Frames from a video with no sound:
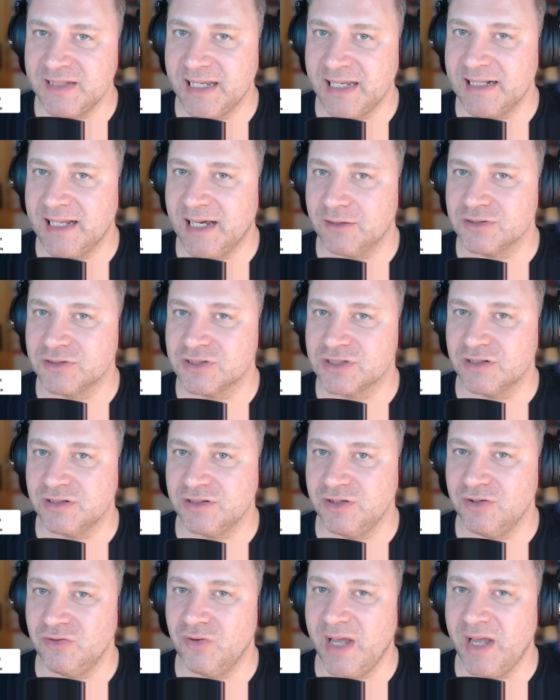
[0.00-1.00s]
they launched a
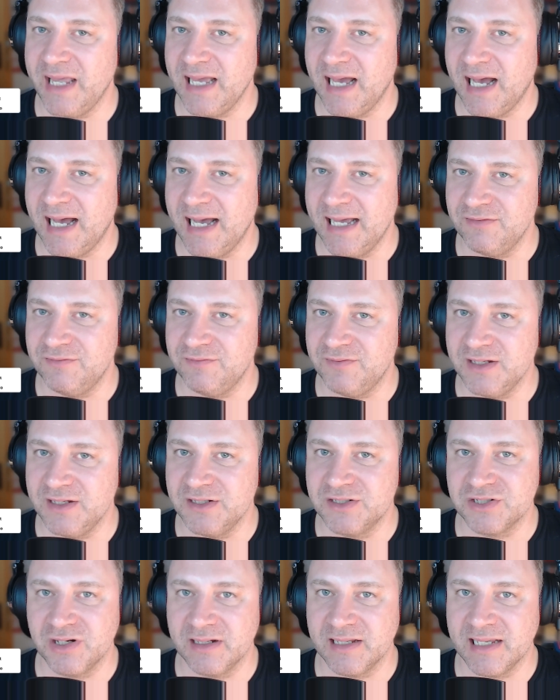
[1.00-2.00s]
new AI
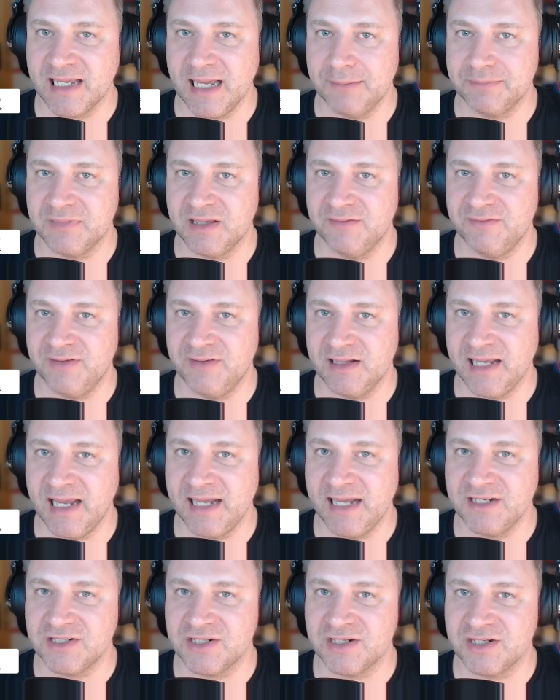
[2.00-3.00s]
feature and kept their
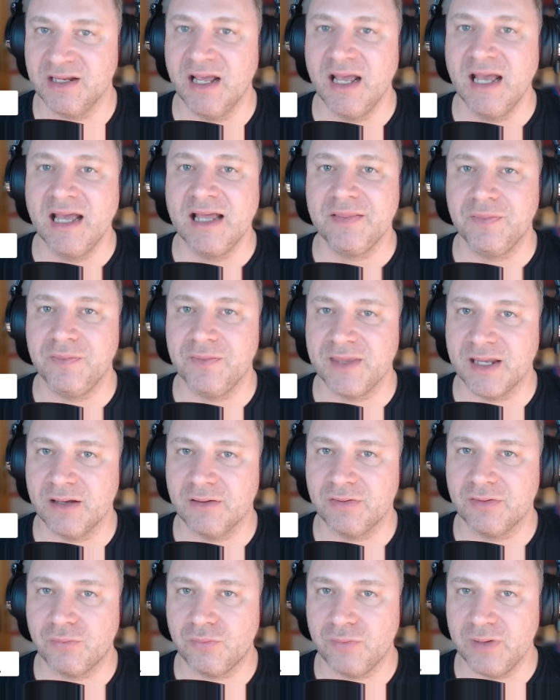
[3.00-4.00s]
valuation near
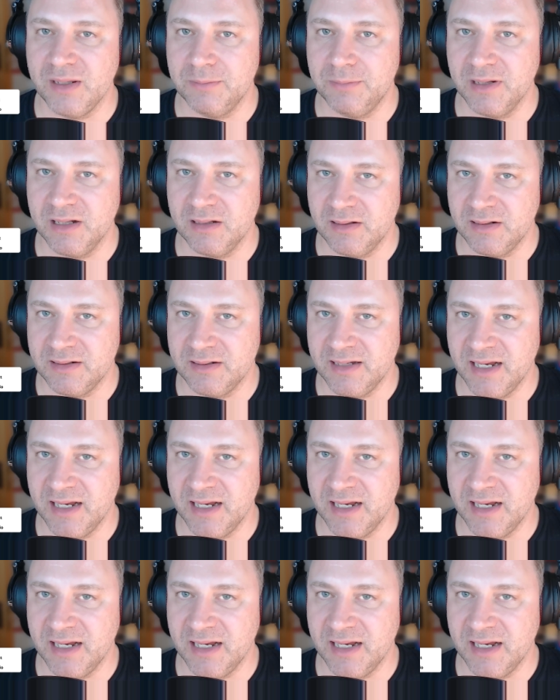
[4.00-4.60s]
3 billion.